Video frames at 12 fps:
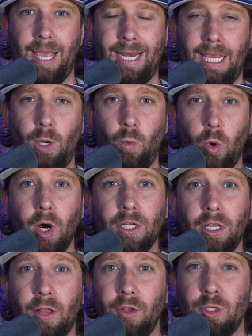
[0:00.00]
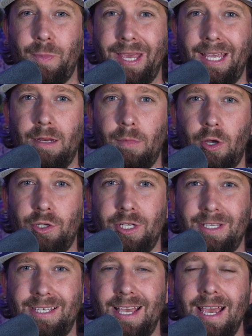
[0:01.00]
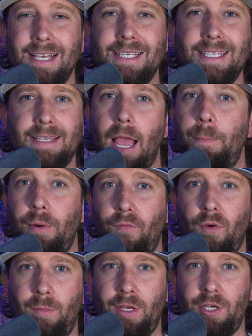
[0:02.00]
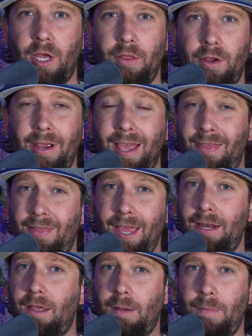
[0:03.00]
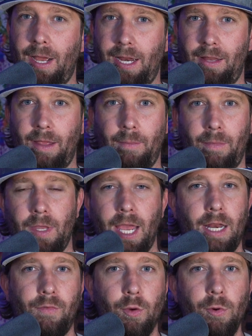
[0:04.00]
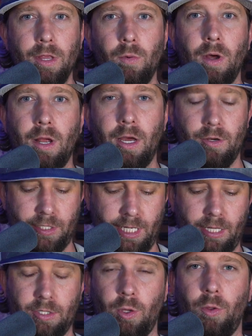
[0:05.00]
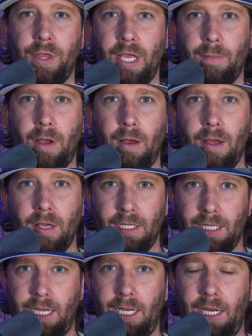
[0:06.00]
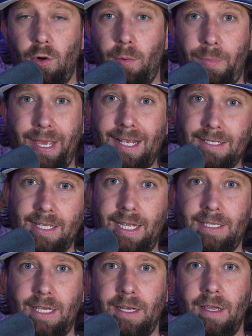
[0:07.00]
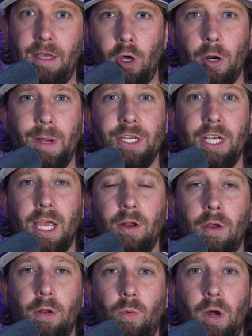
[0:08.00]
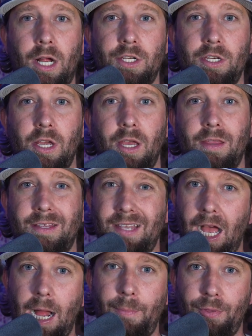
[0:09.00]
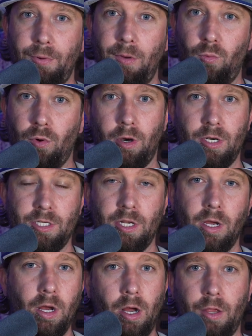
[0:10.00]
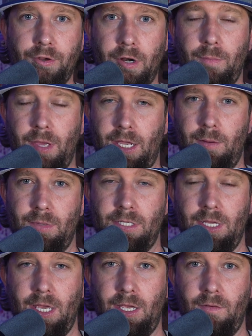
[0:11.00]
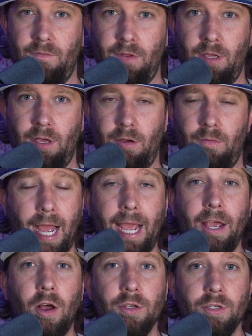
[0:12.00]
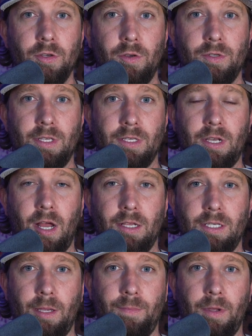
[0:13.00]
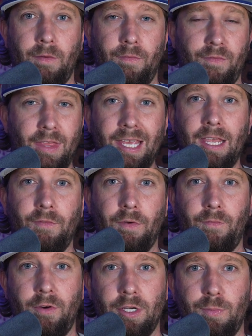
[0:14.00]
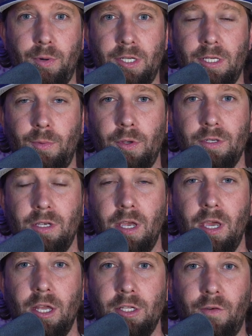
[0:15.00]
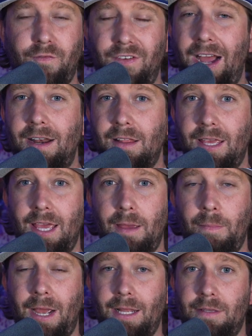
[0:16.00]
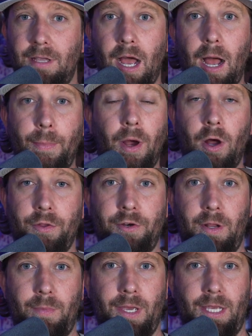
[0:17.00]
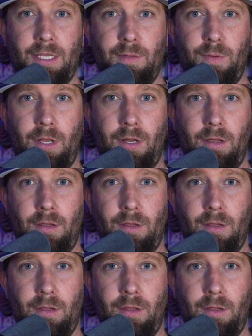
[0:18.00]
And he worked on those picking motions separate from each other and then combined them. And if you really want to understand this whole thing about leaning or pick slanting, go to my channel and watch the top three worst alternate picking mistake video. I also use this concept of thinking from first principles to finally hit my top alternate picking speed.